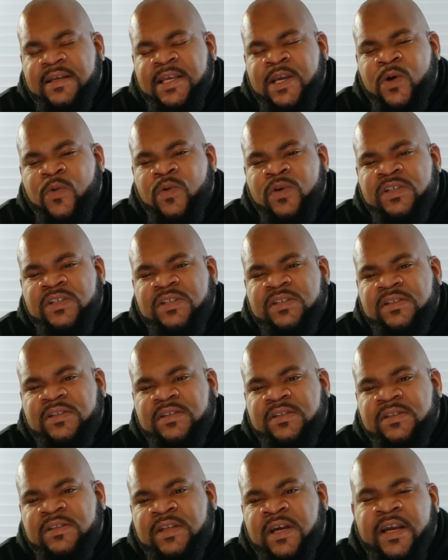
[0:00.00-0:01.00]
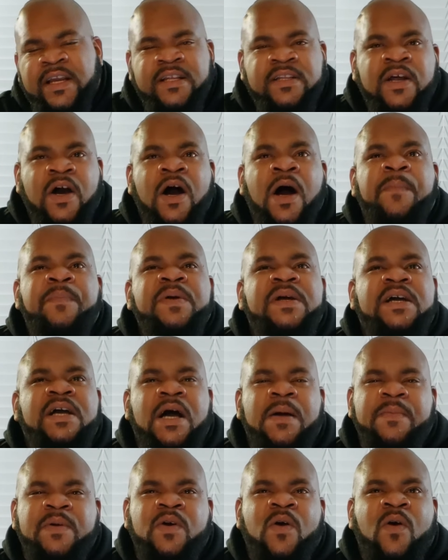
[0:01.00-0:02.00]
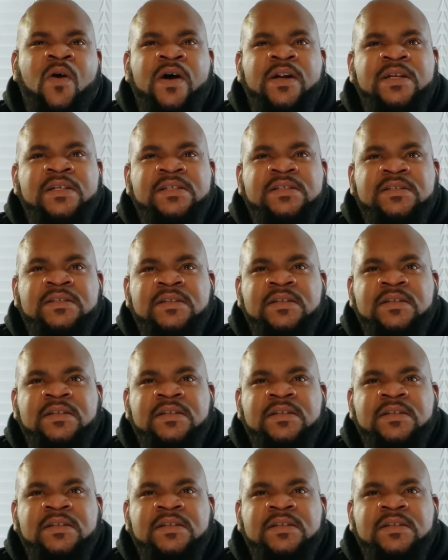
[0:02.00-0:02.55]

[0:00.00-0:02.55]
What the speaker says: it was the up and coming artists